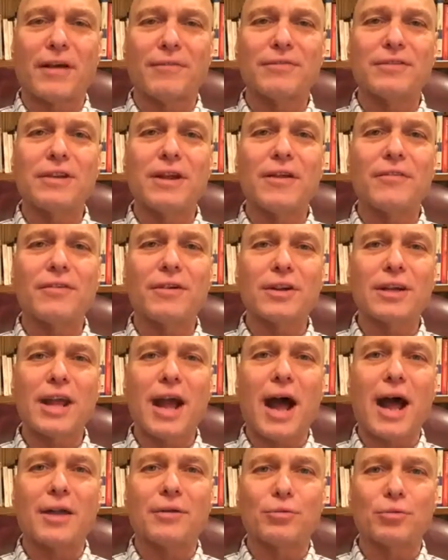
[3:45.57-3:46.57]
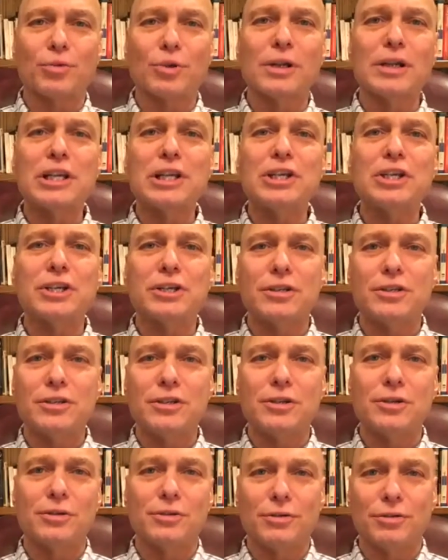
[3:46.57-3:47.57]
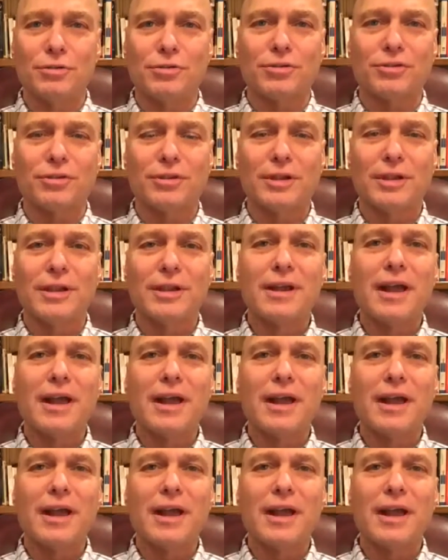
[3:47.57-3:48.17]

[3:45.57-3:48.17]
I've never gotten really good news